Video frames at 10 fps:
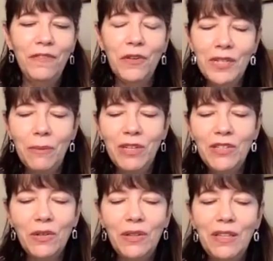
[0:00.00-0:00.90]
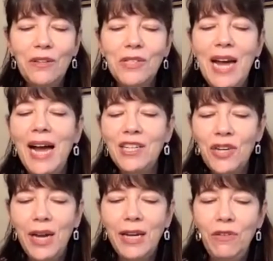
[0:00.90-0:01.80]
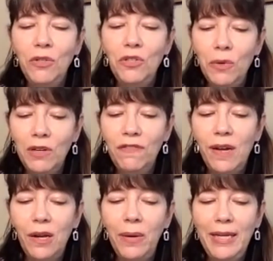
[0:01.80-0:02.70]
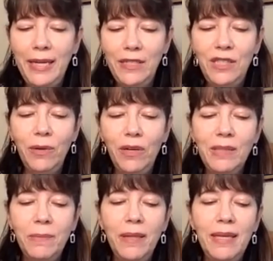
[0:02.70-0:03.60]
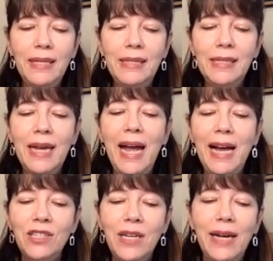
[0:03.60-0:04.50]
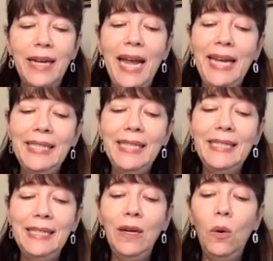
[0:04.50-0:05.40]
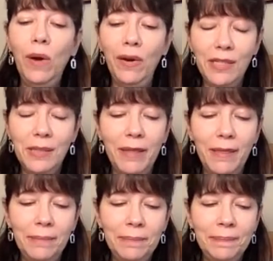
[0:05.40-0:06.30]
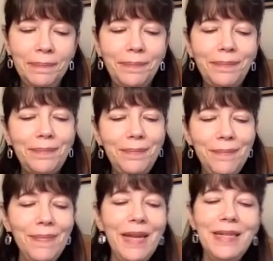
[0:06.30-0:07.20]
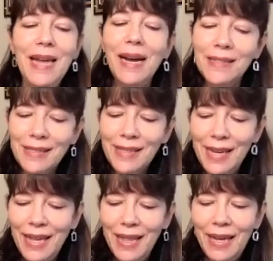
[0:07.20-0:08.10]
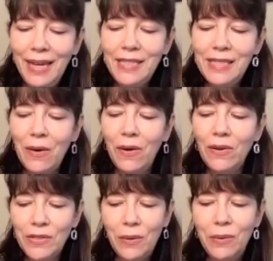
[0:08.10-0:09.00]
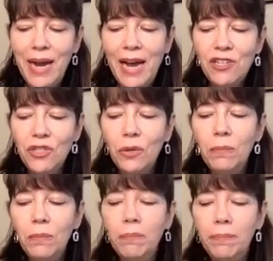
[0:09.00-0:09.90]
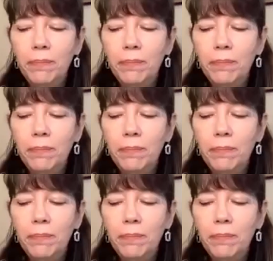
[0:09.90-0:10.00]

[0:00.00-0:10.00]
first, I want to start that there's a hashtag. If you do want to follow ADHD Awareness Month, it's hashtag ADD Awareness Month. Next, it's also National